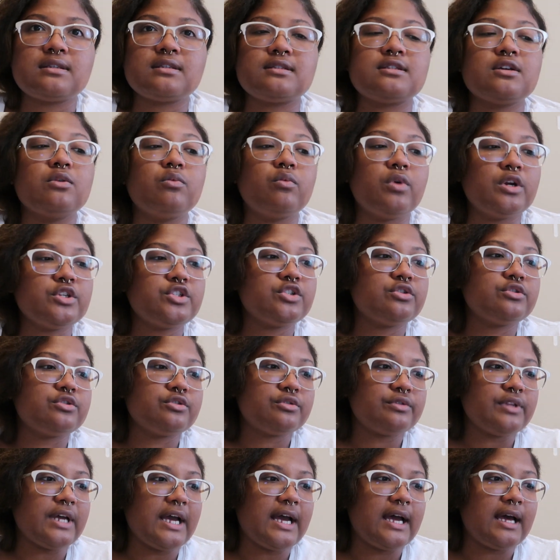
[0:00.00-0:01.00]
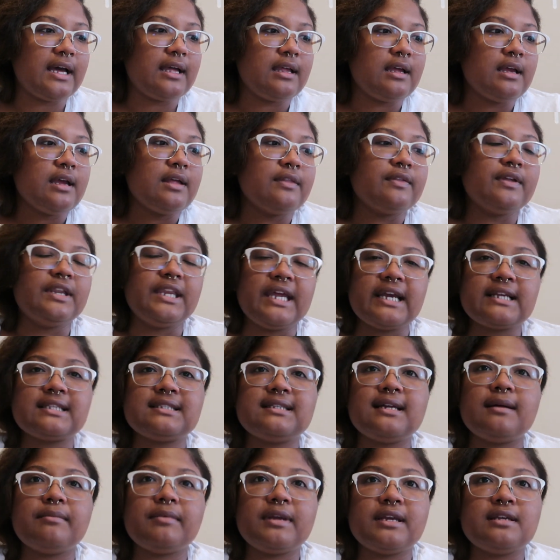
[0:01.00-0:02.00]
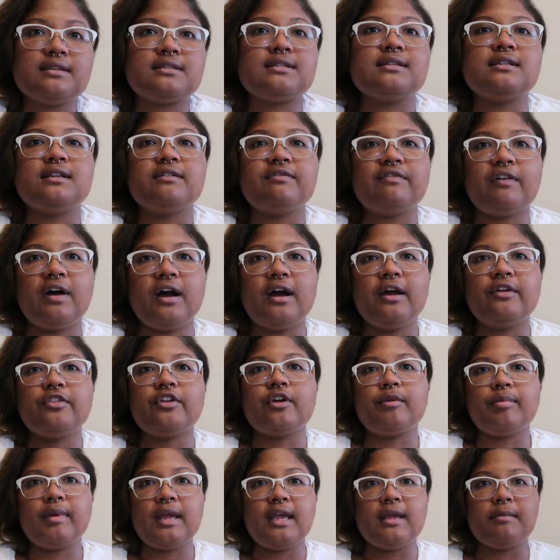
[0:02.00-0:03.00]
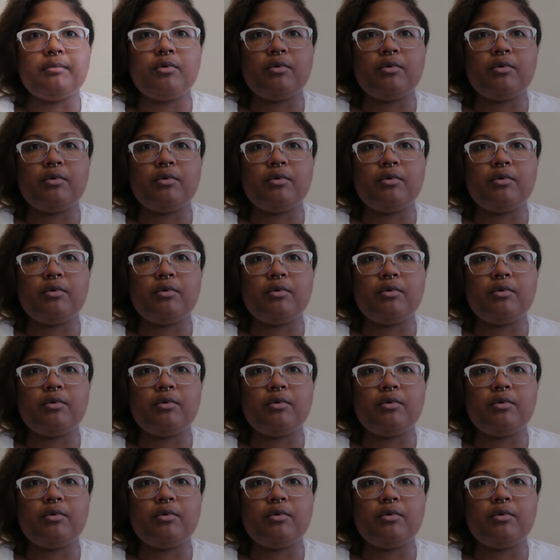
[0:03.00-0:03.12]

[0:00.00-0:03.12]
So once you do that, the next step is to define their pain